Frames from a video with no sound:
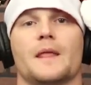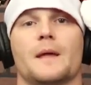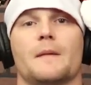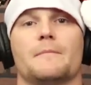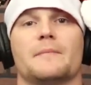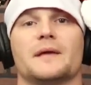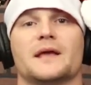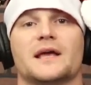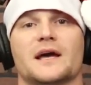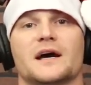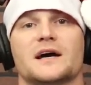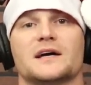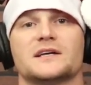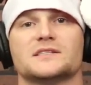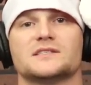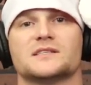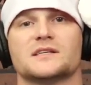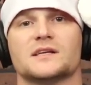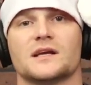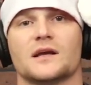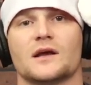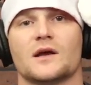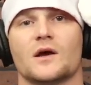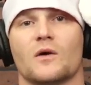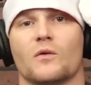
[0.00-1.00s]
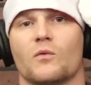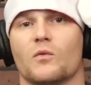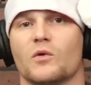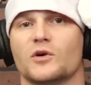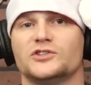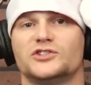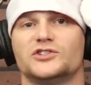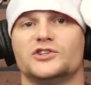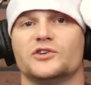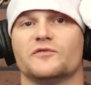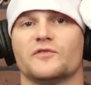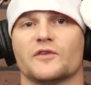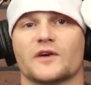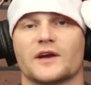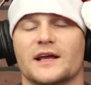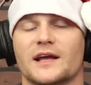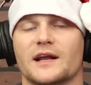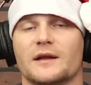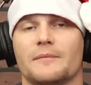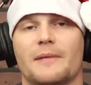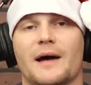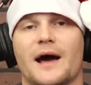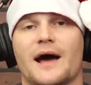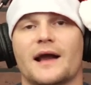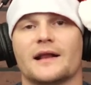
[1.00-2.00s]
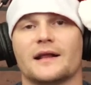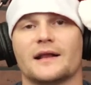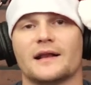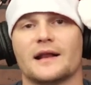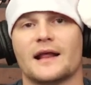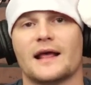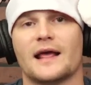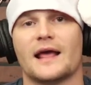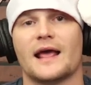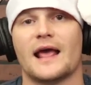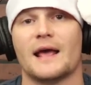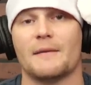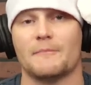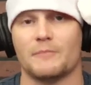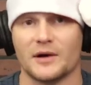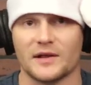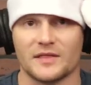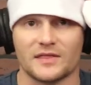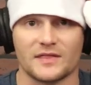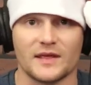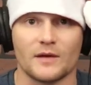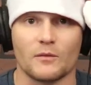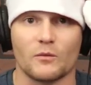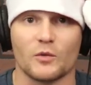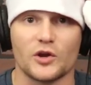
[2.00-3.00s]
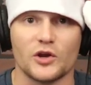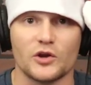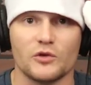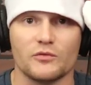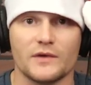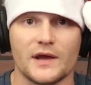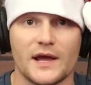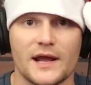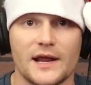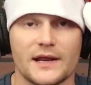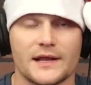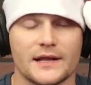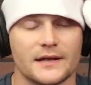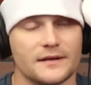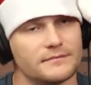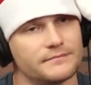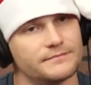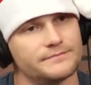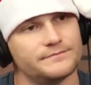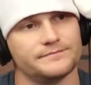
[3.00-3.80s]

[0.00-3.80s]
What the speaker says: Because once you forget about it, but then when you need it,